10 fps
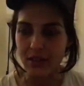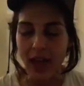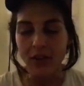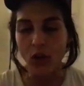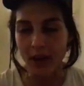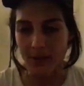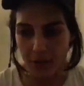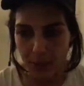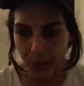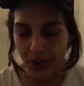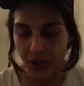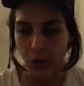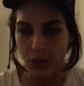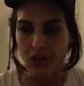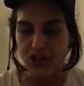and not everybody, I don't
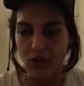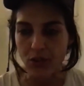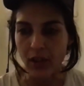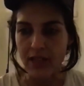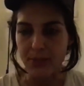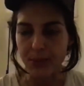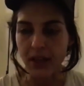want to generalize, but